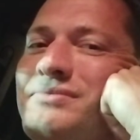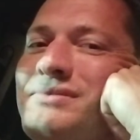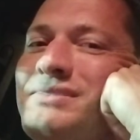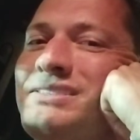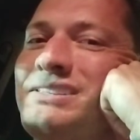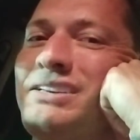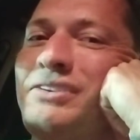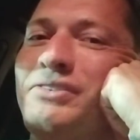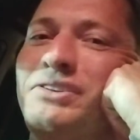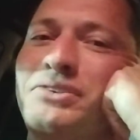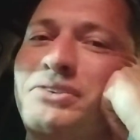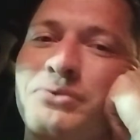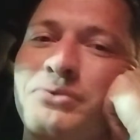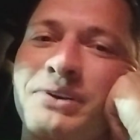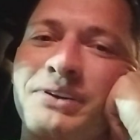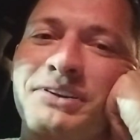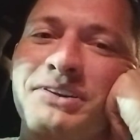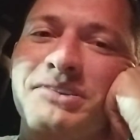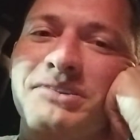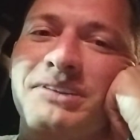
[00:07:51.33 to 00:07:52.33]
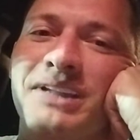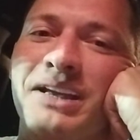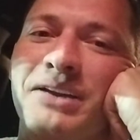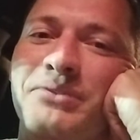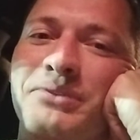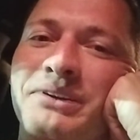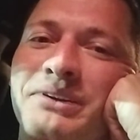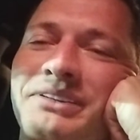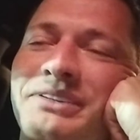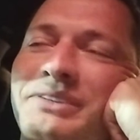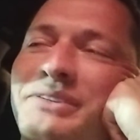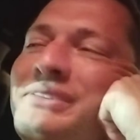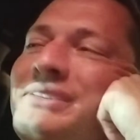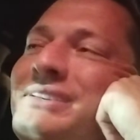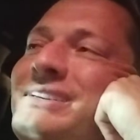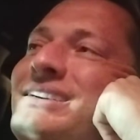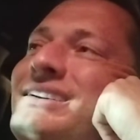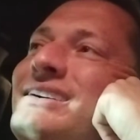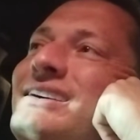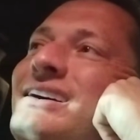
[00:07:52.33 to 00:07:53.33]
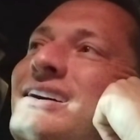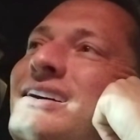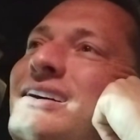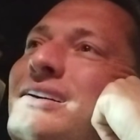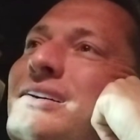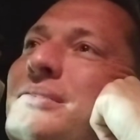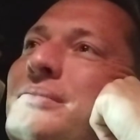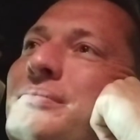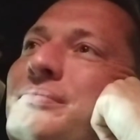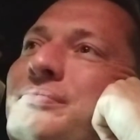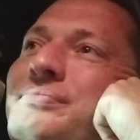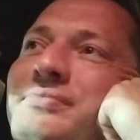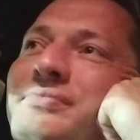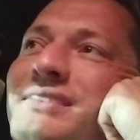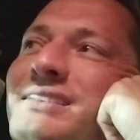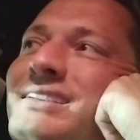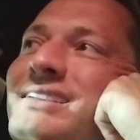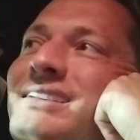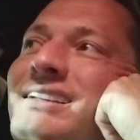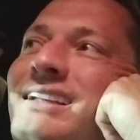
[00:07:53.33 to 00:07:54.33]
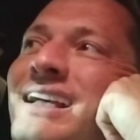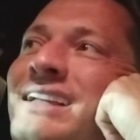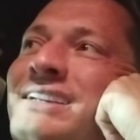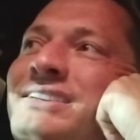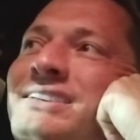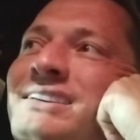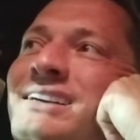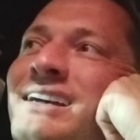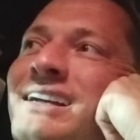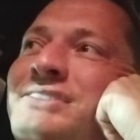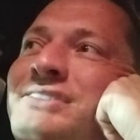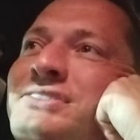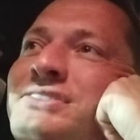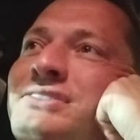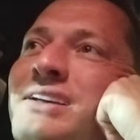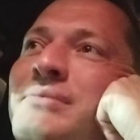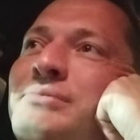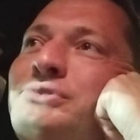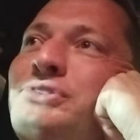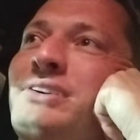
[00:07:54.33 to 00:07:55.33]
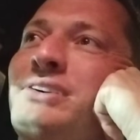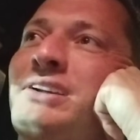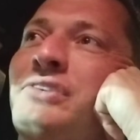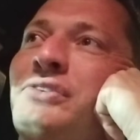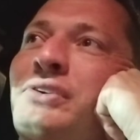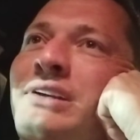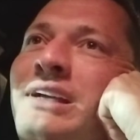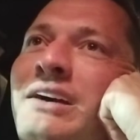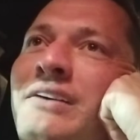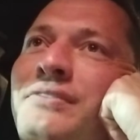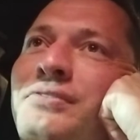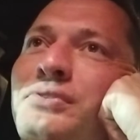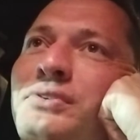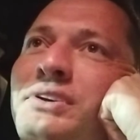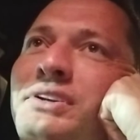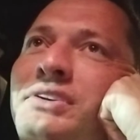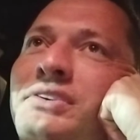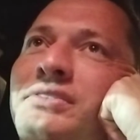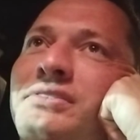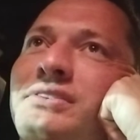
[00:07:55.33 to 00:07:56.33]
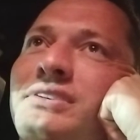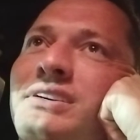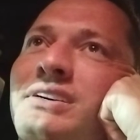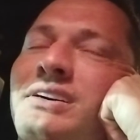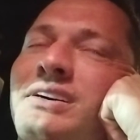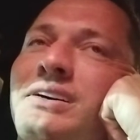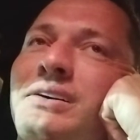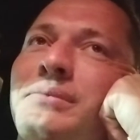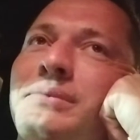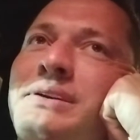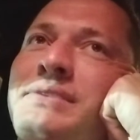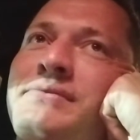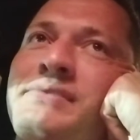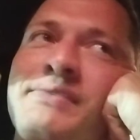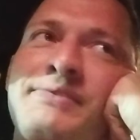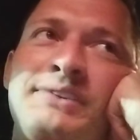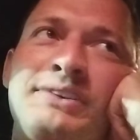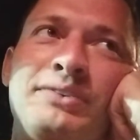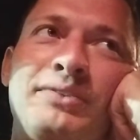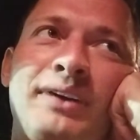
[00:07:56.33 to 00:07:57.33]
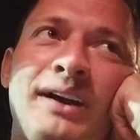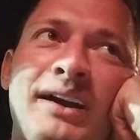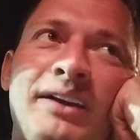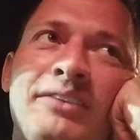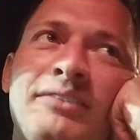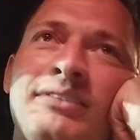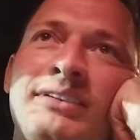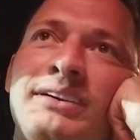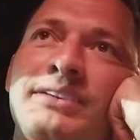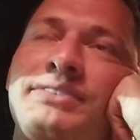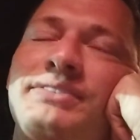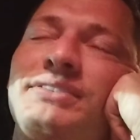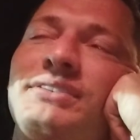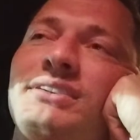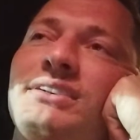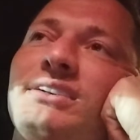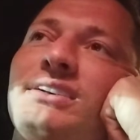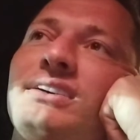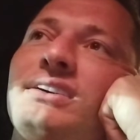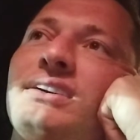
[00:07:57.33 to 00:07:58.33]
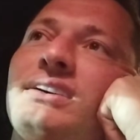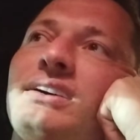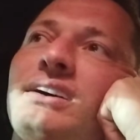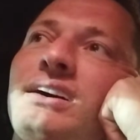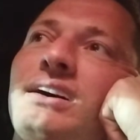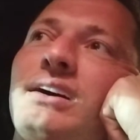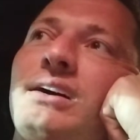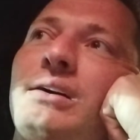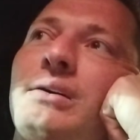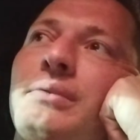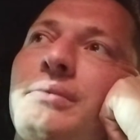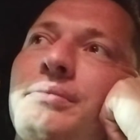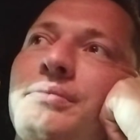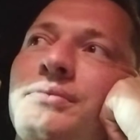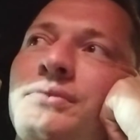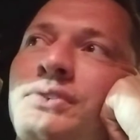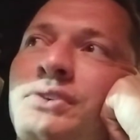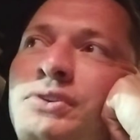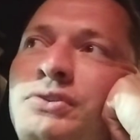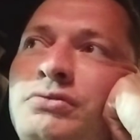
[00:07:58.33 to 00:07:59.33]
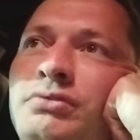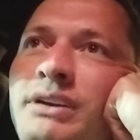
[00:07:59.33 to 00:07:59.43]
sell you 1 year like we do. I'm trying to look out for you, even if you don't hire us. Do